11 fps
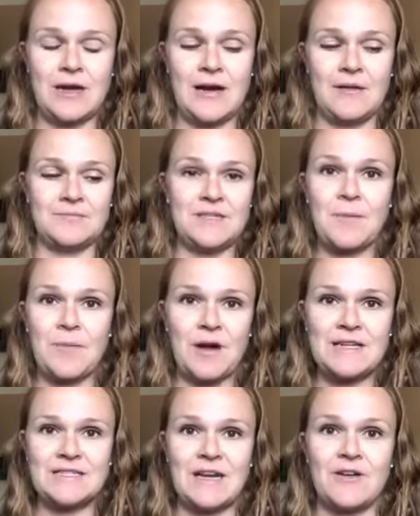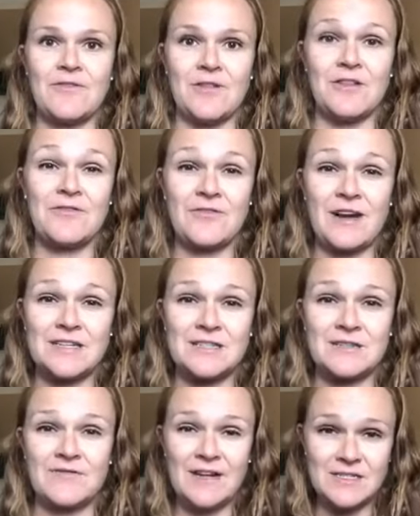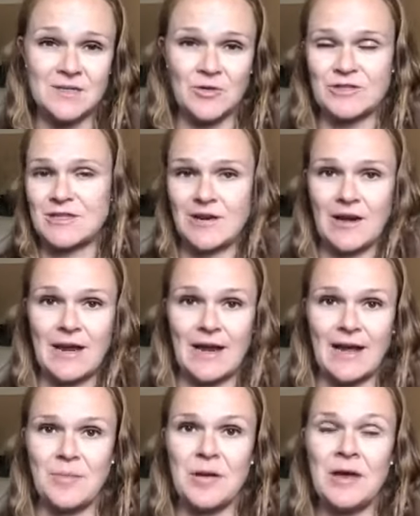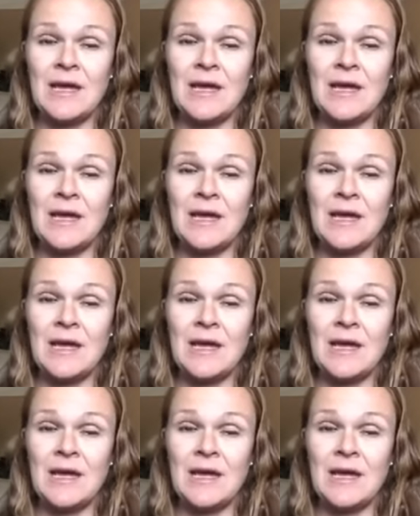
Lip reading: Tupperware container full of fresh vegetables that you're cutting up.